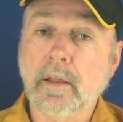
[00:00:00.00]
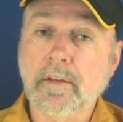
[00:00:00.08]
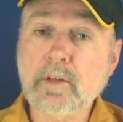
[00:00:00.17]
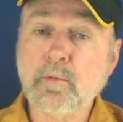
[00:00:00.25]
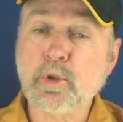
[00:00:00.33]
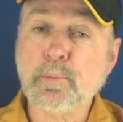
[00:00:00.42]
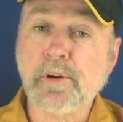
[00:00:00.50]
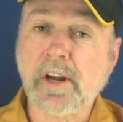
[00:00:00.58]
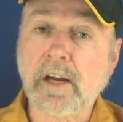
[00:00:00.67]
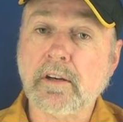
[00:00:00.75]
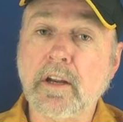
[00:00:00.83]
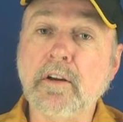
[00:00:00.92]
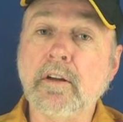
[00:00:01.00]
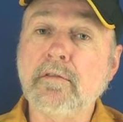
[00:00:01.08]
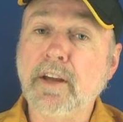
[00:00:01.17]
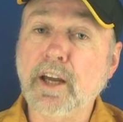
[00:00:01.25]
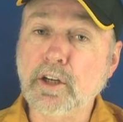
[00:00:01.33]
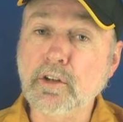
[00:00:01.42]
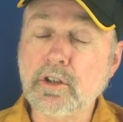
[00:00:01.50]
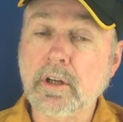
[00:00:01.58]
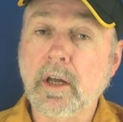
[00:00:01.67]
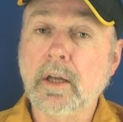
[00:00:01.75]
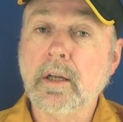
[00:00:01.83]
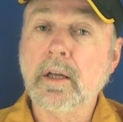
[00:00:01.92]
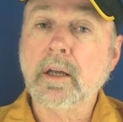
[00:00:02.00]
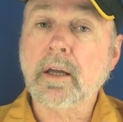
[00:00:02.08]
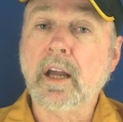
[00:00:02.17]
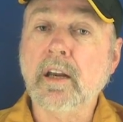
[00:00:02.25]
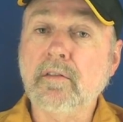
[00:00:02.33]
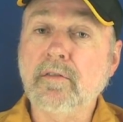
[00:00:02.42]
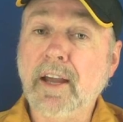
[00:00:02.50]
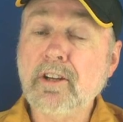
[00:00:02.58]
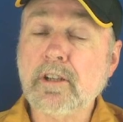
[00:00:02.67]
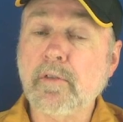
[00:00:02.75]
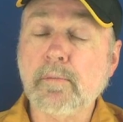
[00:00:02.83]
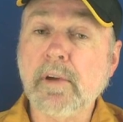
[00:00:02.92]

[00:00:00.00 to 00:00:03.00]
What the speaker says: This was predicted in advance of